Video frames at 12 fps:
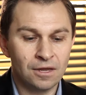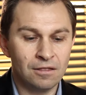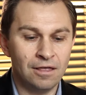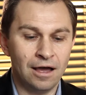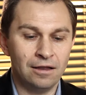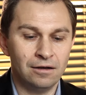
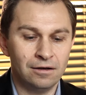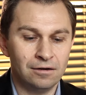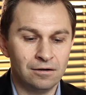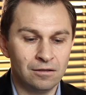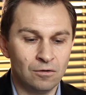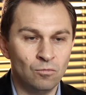that
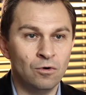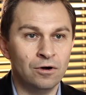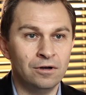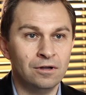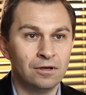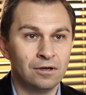
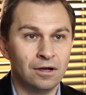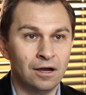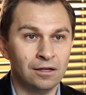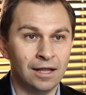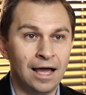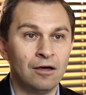would
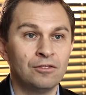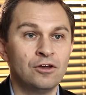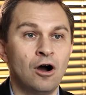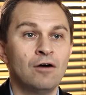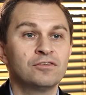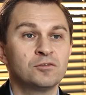allow the
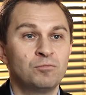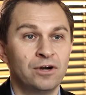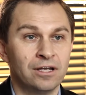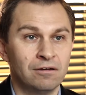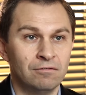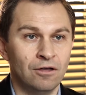
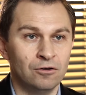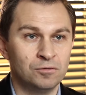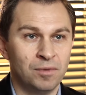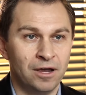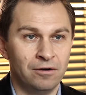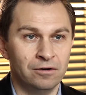offspring of those
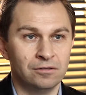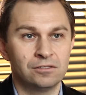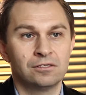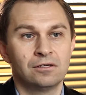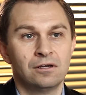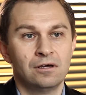
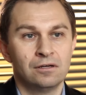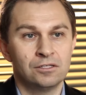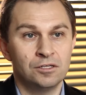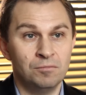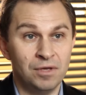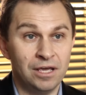parents
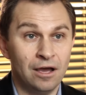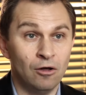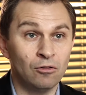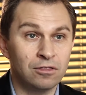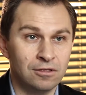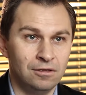to be
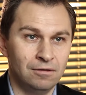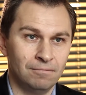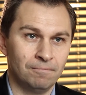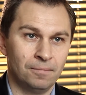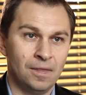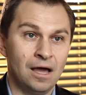healthy
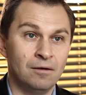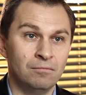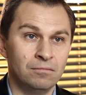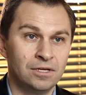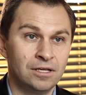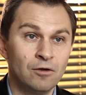
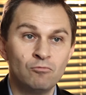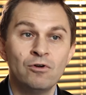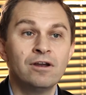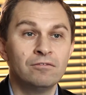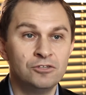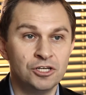and get
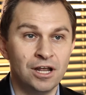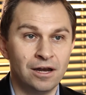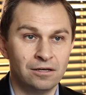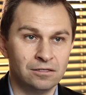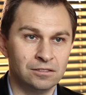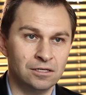rid of
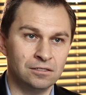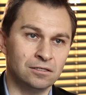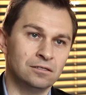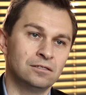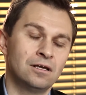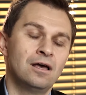genetic
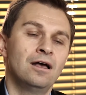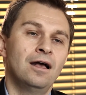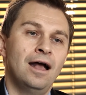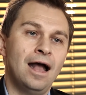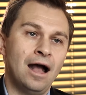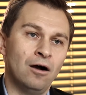diseases
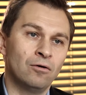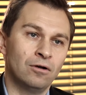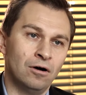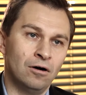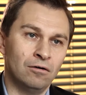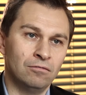out
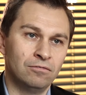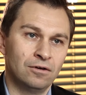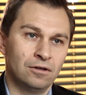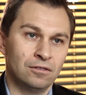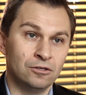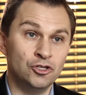of
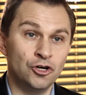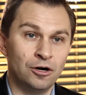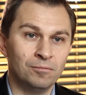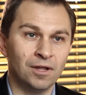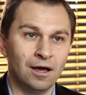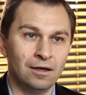the
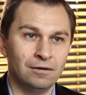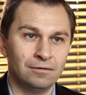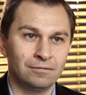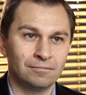germline.